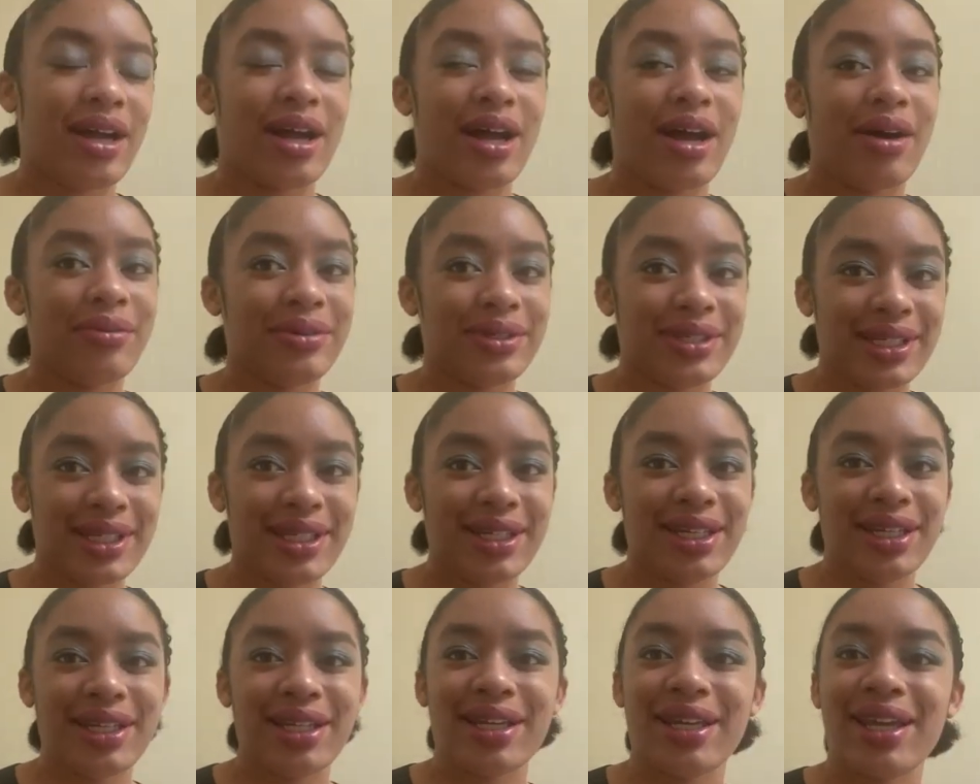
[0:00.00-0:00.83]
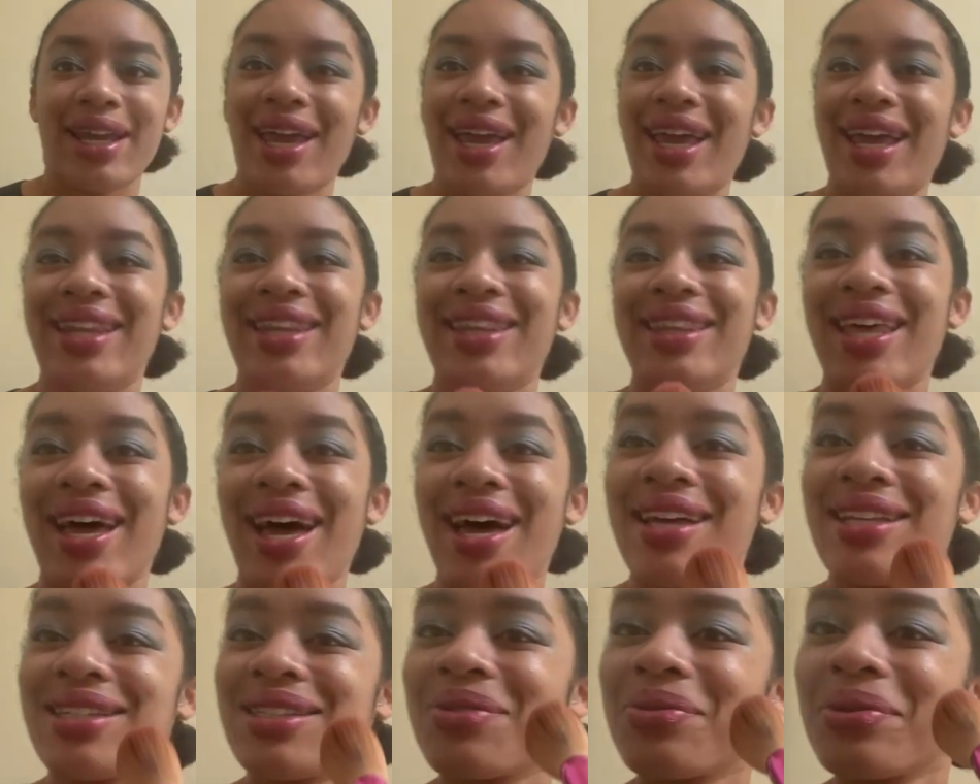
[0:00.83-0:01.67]
I was eating, and
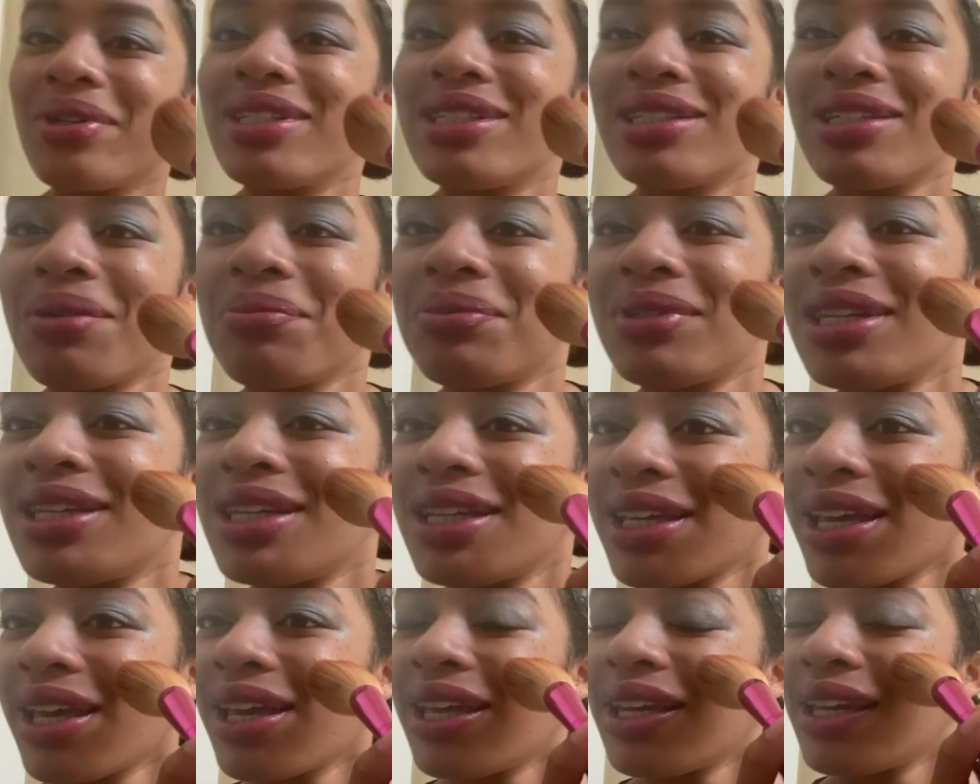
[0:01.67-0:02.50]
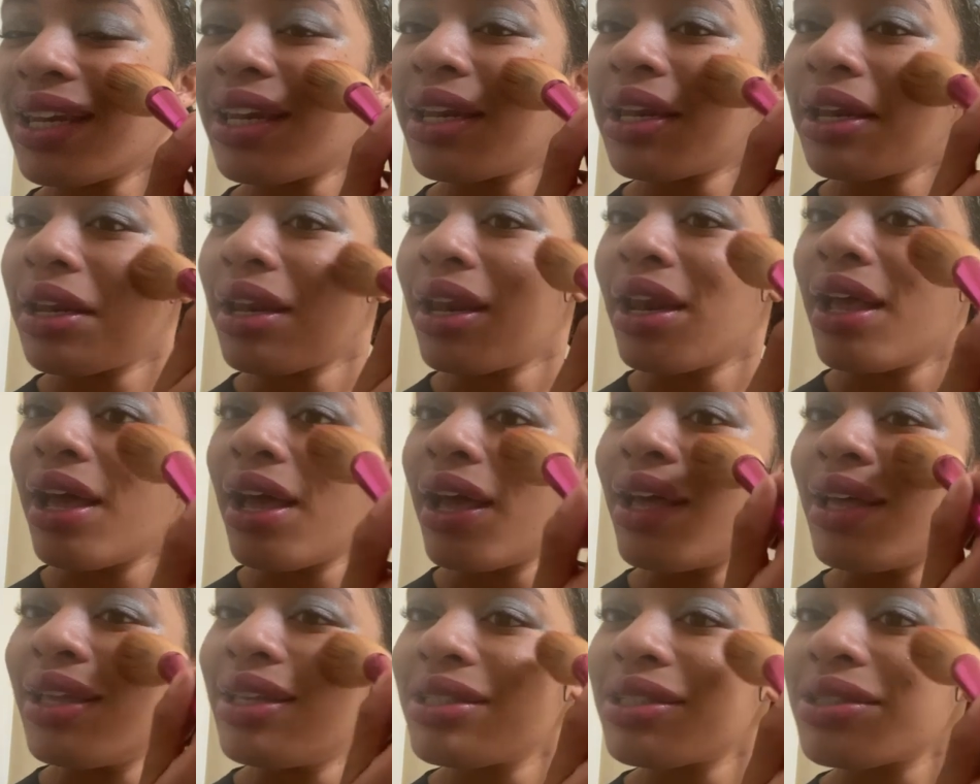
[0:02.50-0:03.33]
that's what tipped it again.
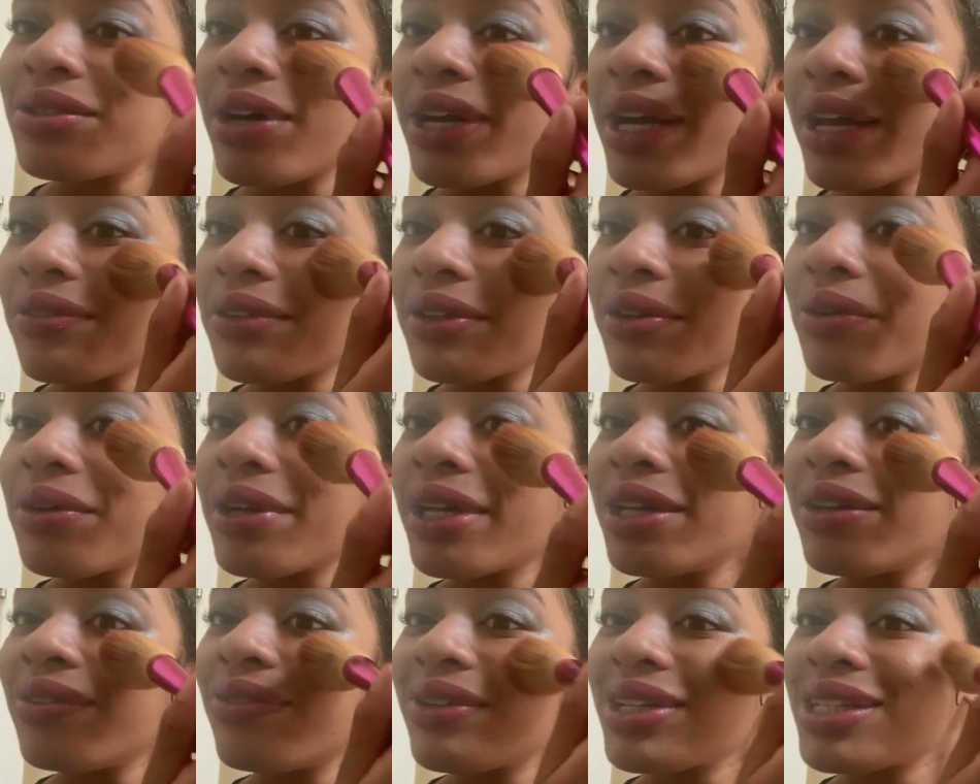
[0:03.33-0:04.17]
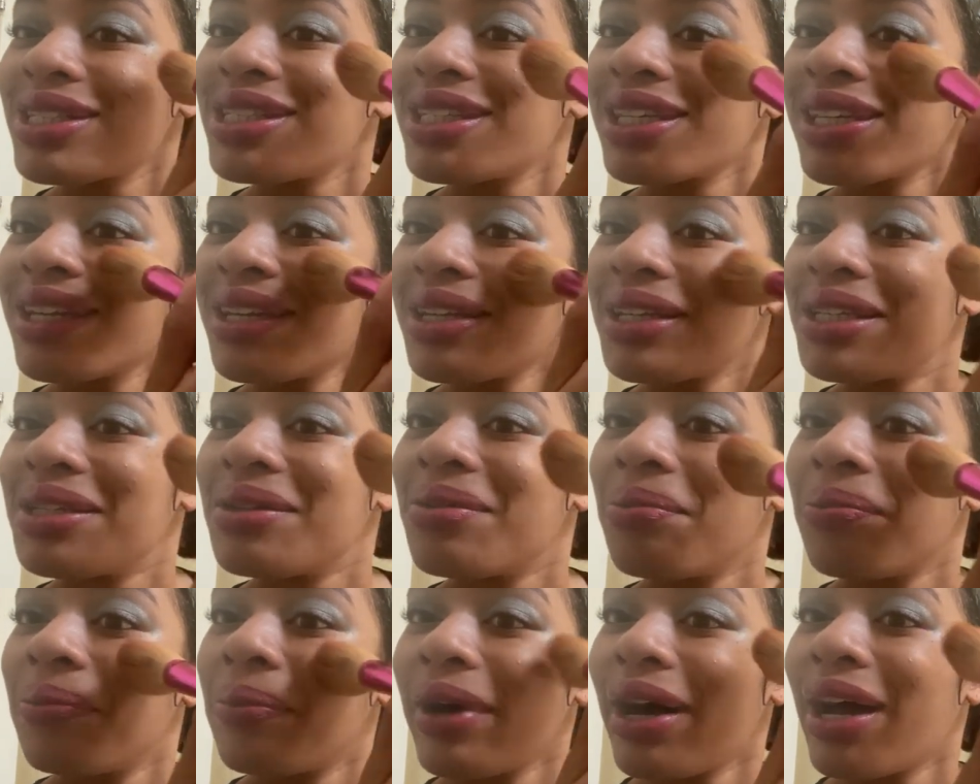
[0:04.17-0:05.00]
So I have to go get it fixed again.
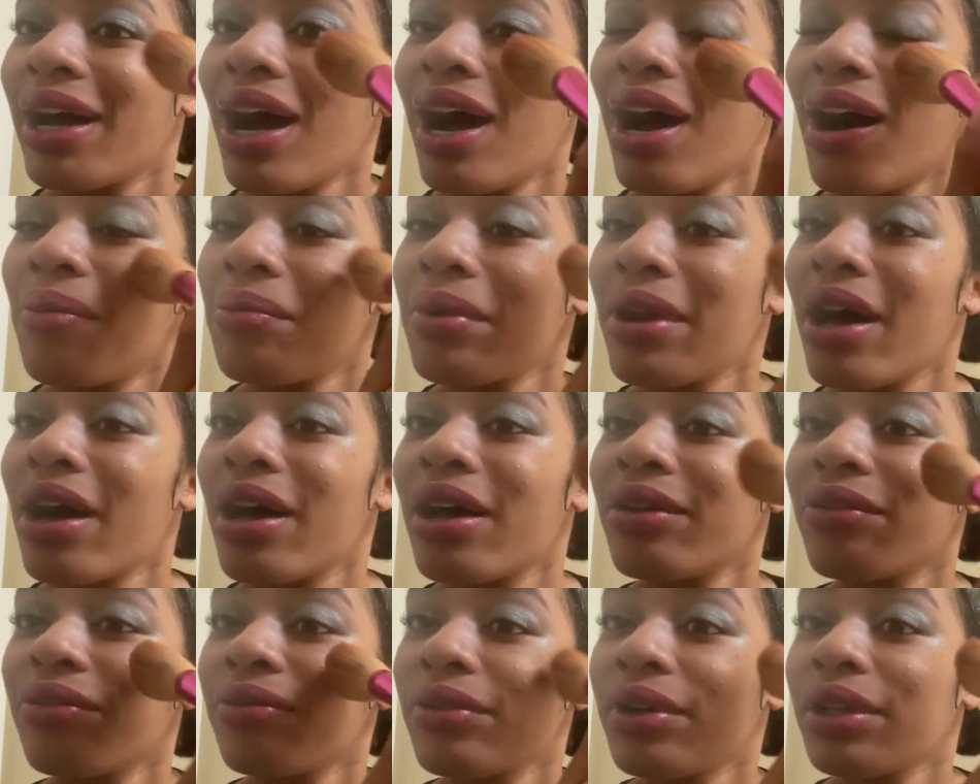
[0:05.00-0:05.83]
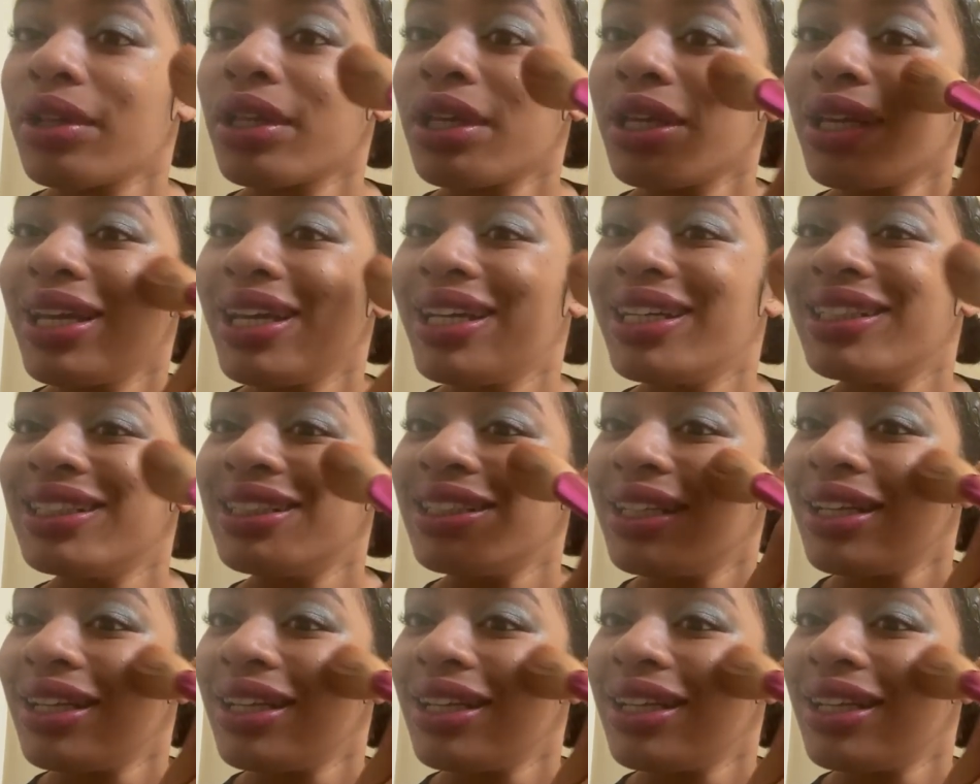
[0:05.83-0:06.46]
But I'm not really